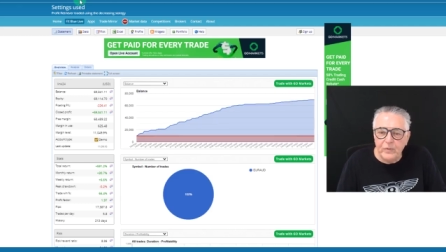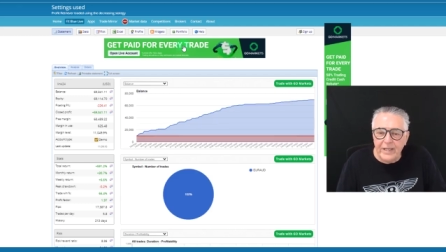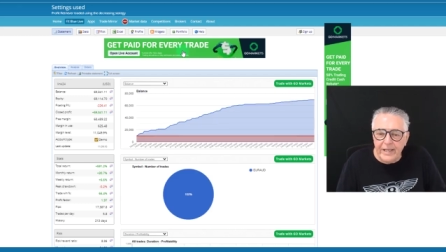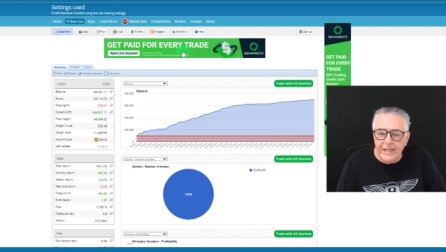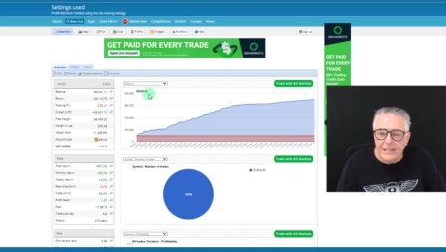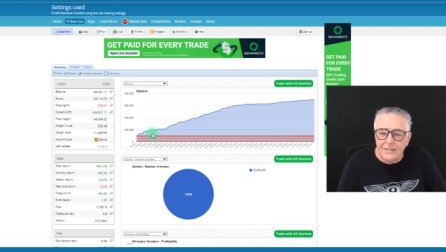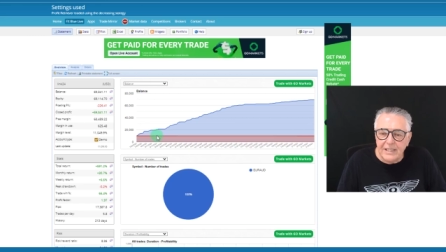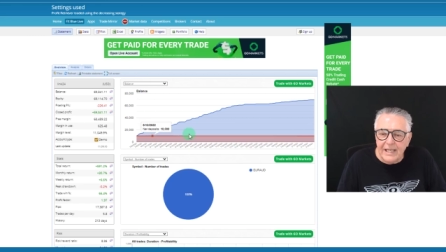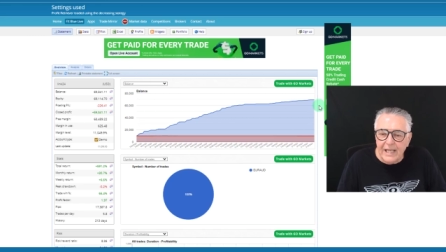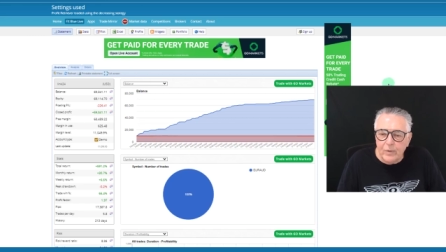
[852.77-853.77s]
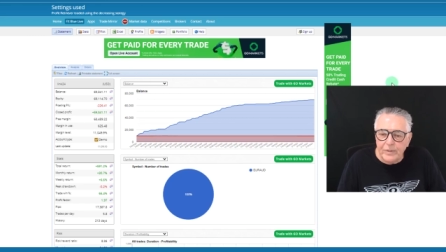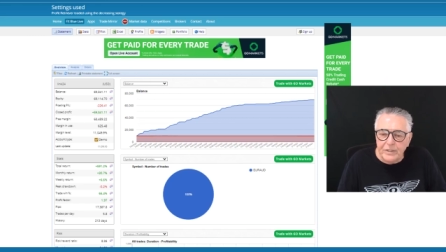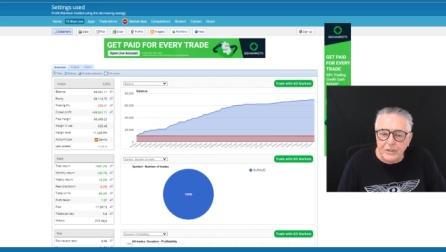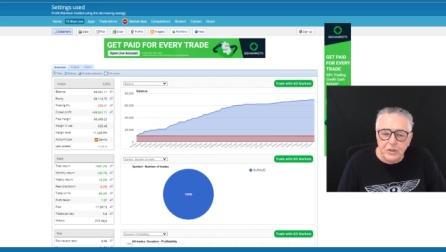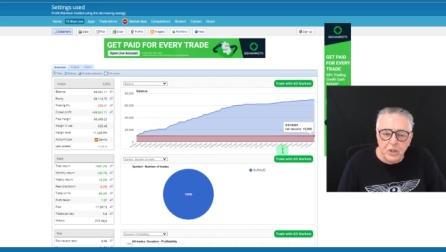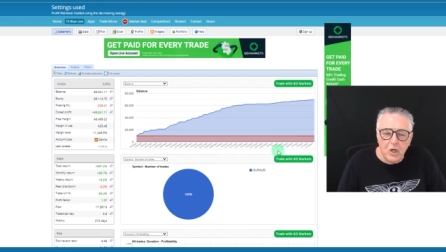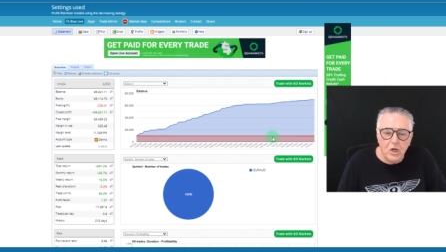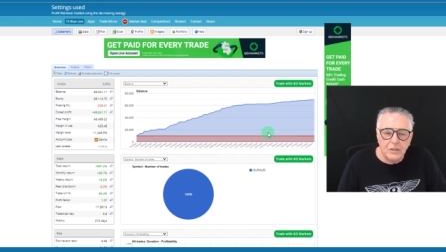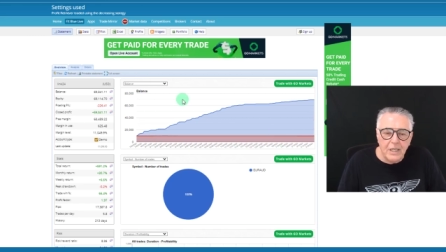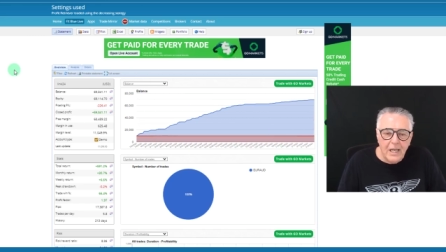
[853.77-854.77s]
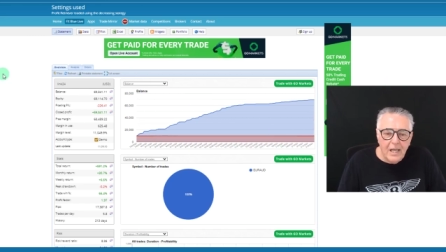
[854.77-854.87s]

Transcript: There's the equity chart.